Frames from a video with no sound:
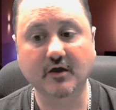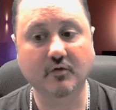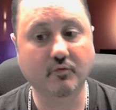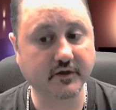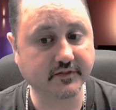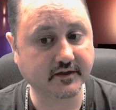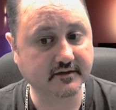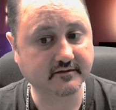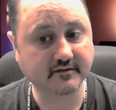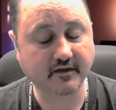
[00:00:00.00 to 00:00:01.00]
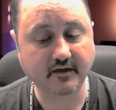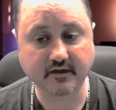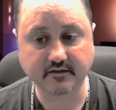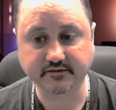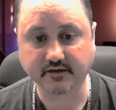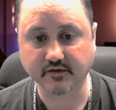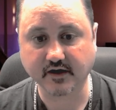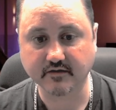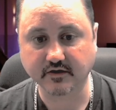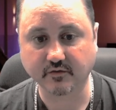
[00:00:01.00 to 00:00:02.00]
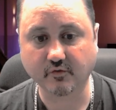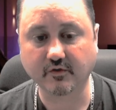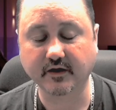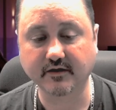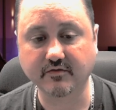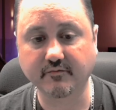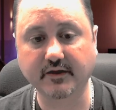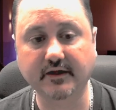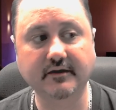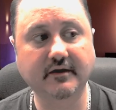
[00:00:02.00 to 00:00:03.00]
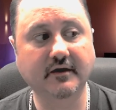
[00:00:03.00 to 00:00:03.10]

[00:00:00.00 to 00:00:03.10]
with it uh, to give you guys any warnings, but